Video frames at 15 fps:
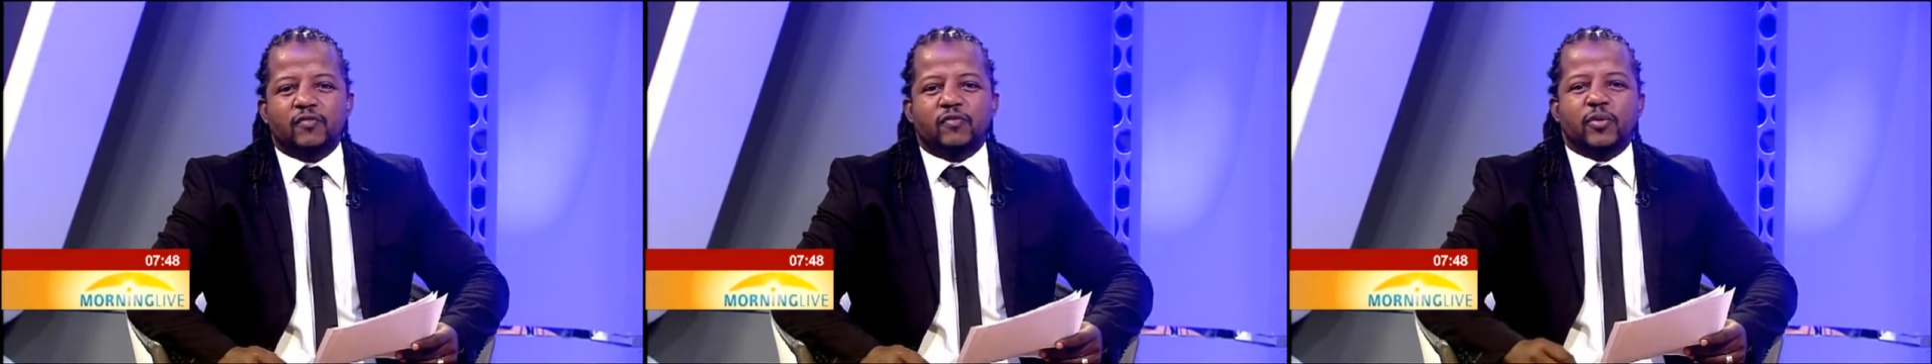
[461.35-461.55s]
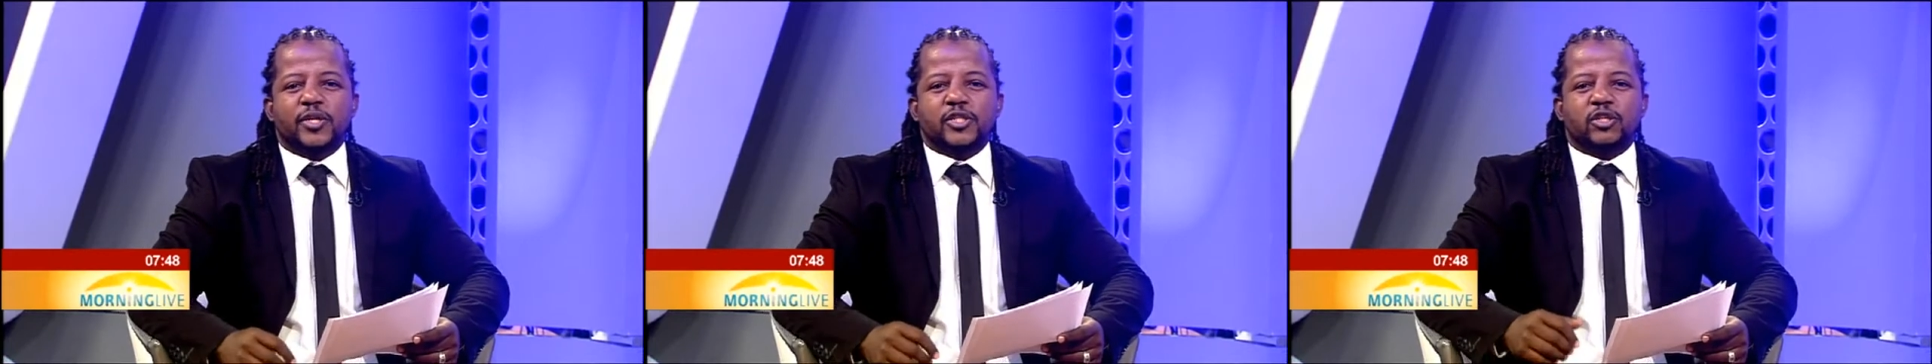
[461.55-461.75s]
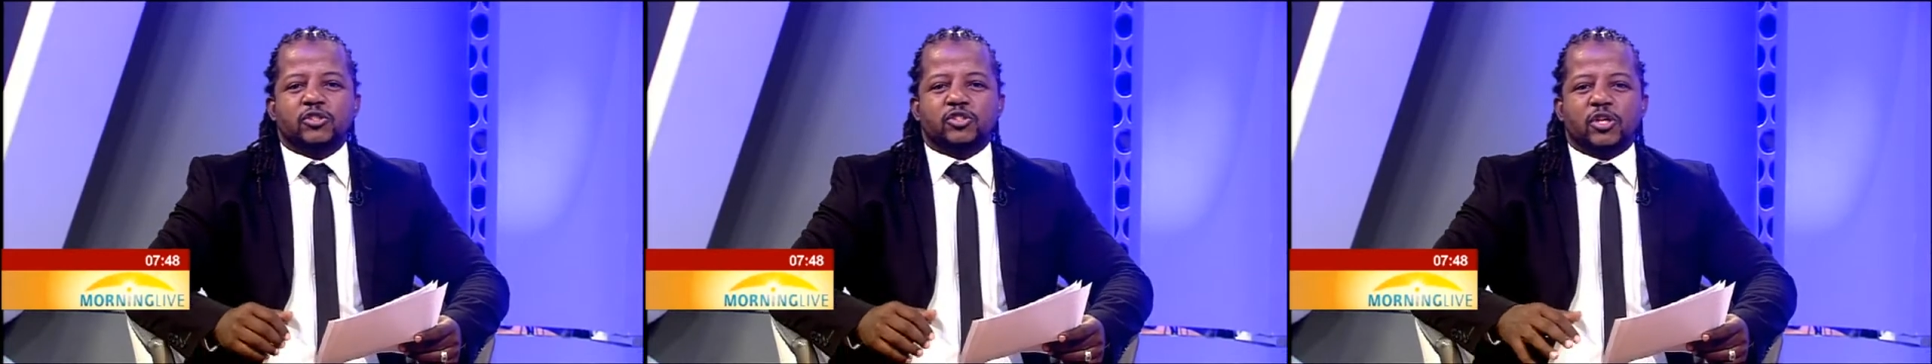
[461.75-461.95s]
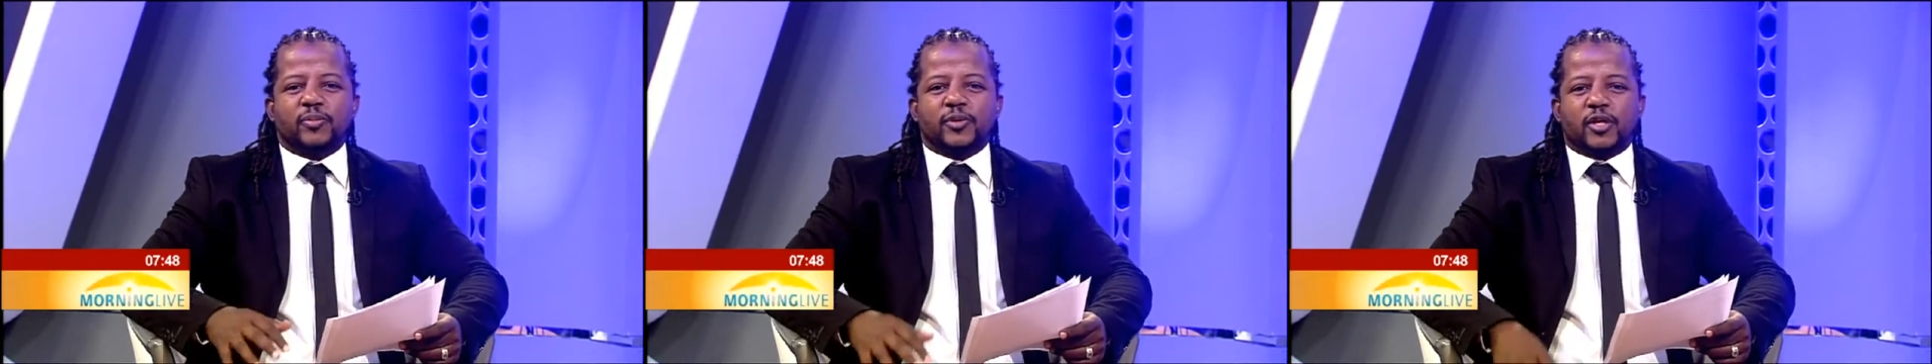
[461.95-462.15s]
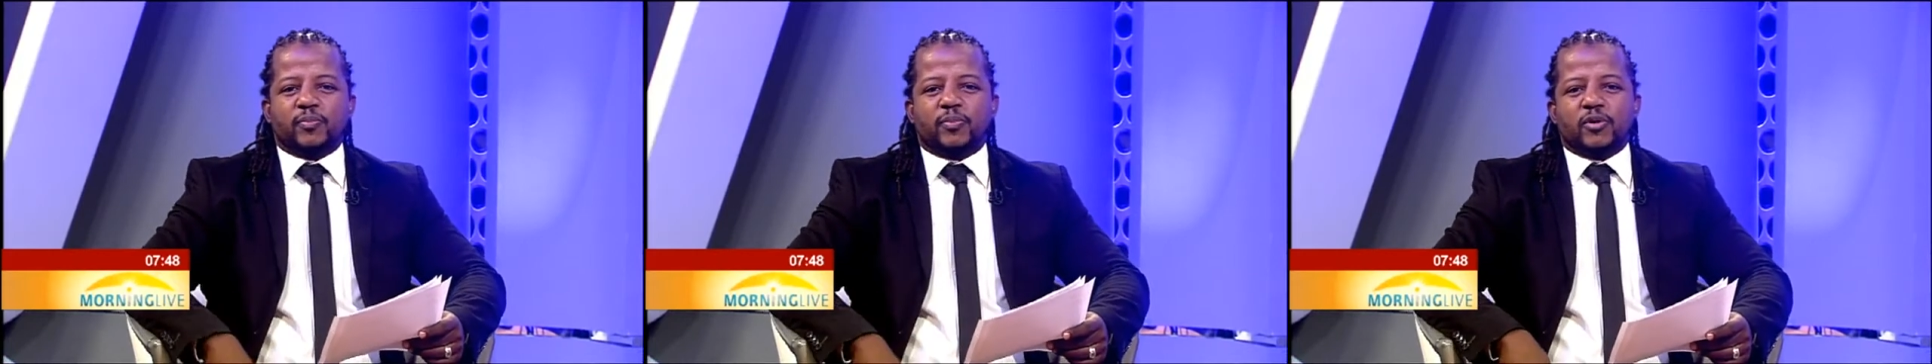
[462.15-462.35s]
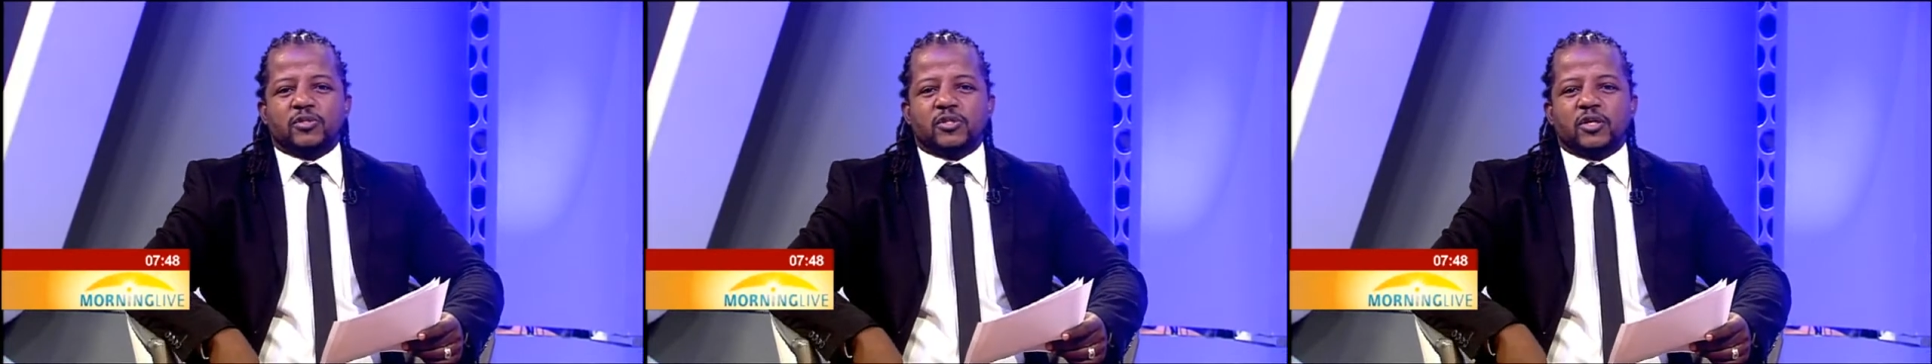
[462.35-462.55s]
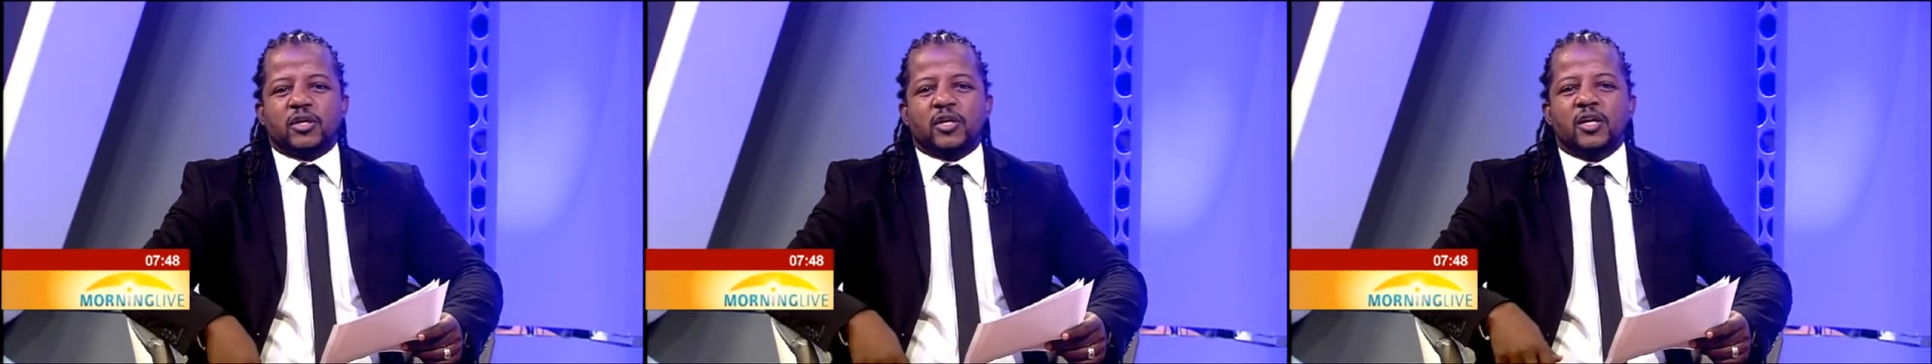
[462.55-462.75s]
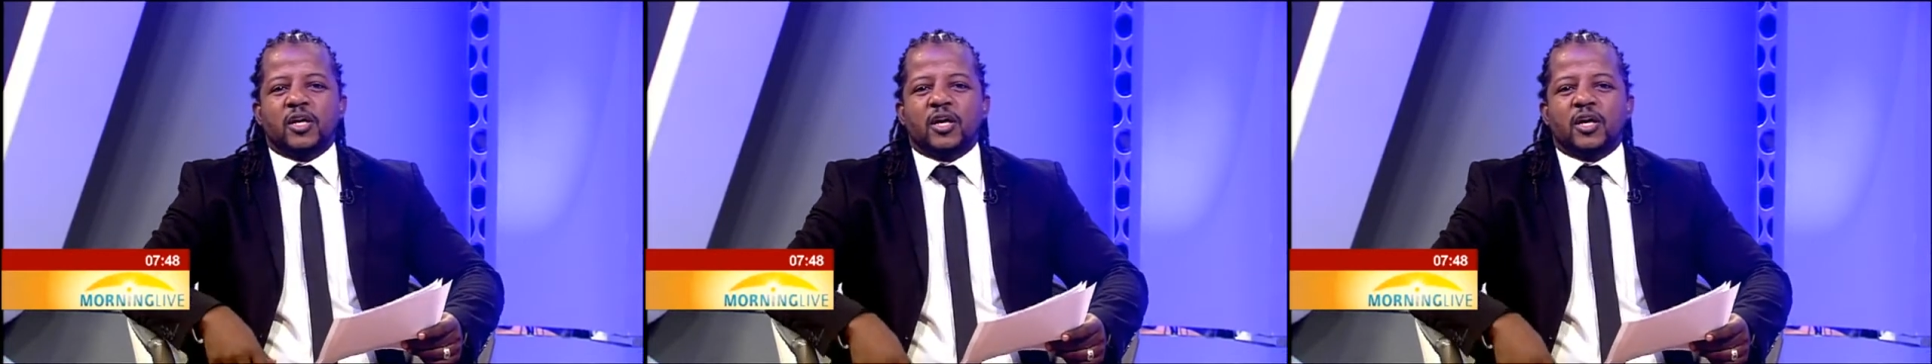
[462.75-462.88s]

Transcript: influential German composer